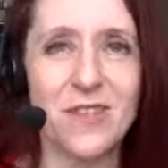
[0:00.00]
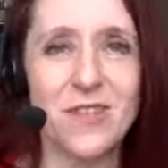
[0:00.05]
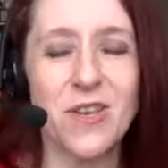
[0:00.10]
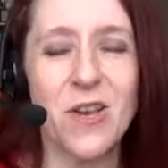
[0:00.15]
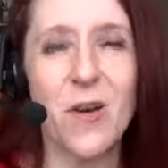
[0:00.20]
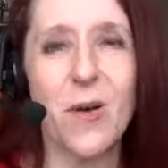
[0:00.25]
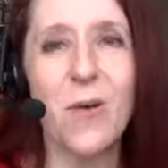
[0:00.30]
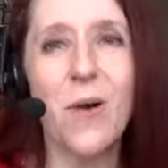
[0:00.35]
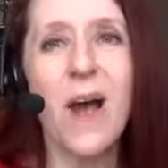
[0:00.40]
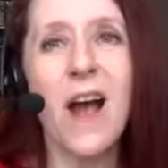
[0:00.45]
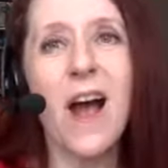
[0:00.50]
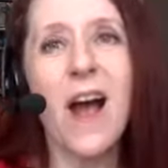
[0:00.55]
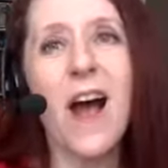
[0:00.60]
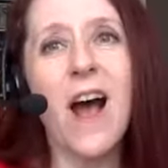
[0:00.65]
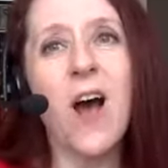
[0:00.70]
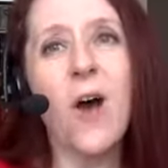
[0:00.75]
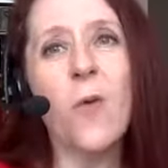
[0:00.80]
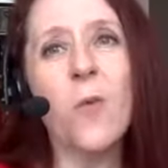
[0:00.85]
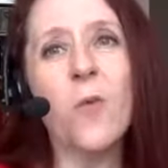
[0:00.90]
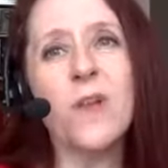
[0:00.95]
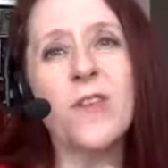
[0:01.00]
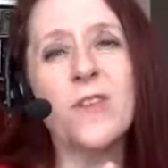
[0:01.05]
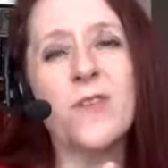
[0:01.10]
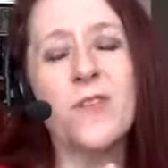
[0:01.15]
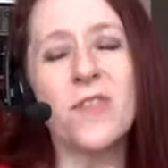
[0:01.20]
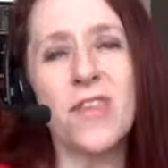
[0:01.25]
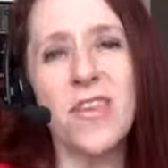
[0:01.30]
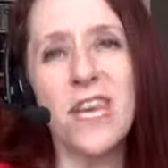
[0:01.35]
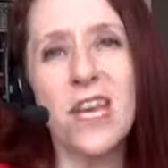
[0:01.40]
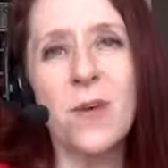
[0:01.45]
So when you
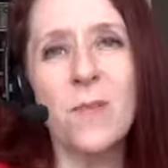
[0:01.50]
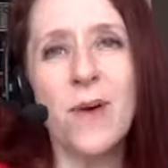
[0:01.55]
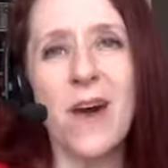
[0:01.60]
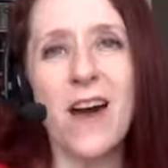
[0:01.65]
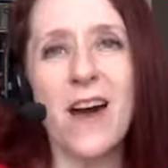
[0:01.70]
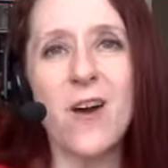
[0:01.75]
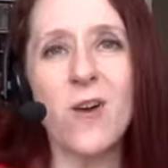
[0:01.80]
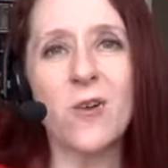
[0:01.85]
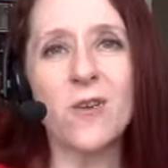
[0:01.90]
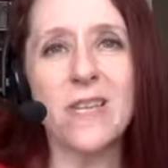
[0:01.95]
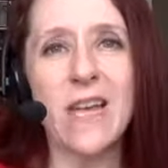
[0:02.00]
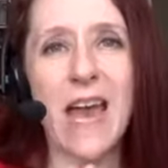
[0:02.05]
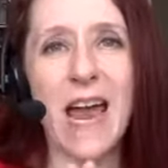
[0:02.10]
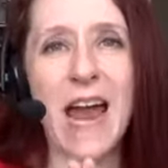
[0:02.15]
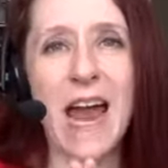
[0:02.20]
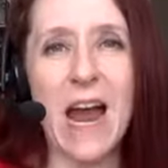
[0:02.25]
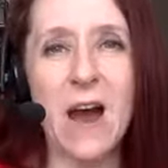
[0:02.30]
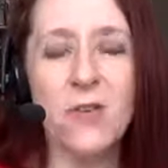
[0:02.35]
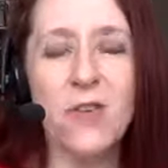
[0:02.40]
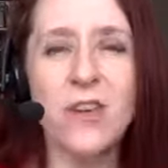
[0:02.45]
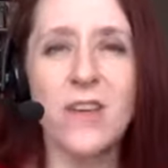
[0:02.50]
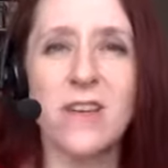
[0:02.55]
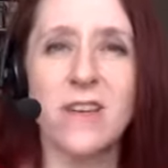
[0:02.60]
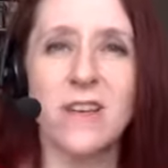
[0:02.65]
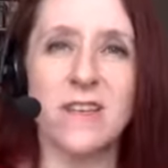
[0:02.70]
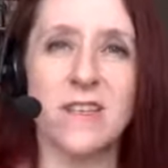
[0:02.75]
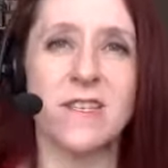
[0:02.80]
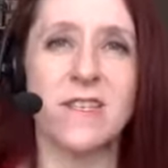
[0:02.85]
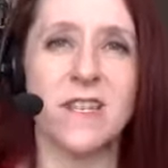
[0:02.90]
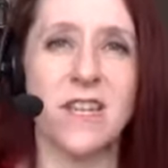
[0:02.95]
think about how you're going
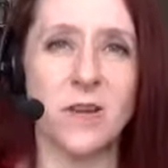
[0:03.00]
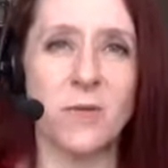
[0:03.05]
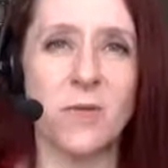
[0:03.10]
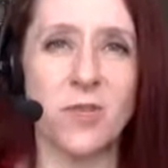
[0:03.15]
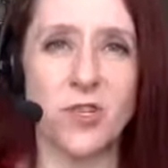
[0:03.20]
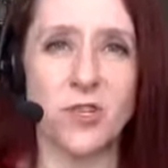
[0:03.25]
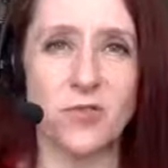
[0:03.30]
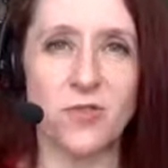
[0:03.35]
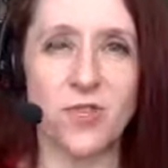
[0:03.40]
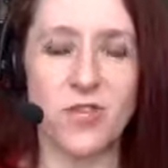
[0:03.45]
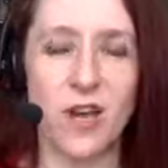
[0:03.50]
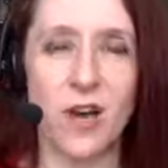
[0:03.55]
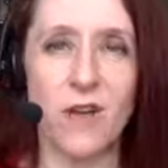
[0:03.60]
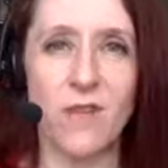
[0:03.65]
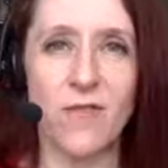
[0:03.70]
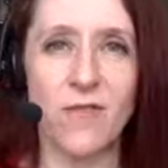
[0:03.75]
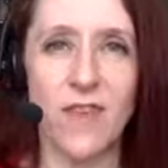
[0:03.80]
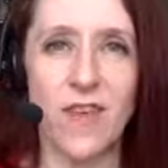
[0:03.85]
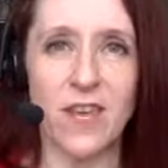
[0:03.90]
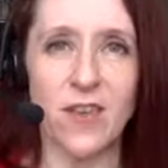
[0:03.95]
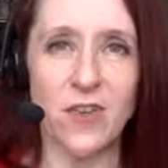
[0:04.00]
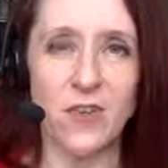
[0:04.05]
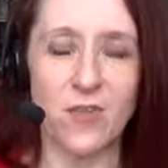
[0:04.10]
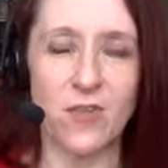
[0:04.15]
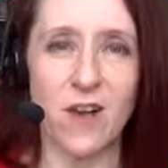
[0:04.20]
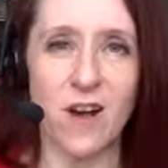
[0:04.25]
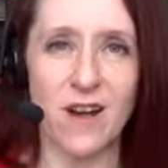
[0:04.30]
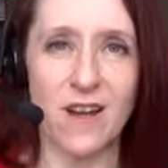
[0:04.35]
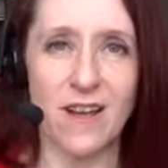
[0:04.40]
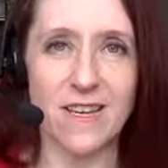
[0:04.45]
to distinguish yourself in
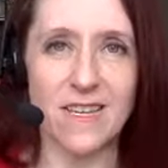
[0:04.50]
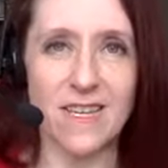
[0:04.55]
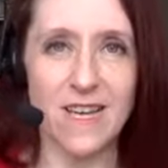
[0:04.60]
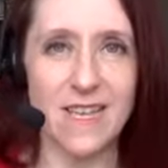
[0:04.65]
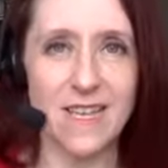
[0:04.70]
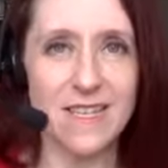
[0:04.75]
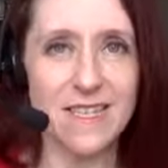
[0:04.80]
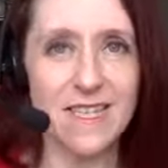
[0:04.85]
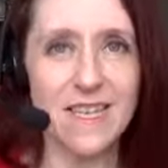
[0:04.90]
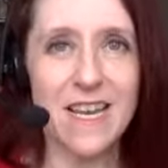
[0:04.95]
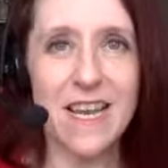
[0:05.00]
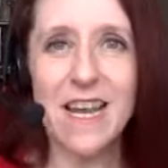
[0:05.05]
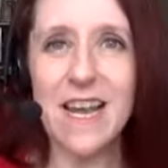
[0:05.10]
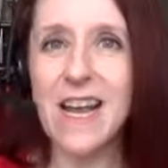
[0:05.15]
your content,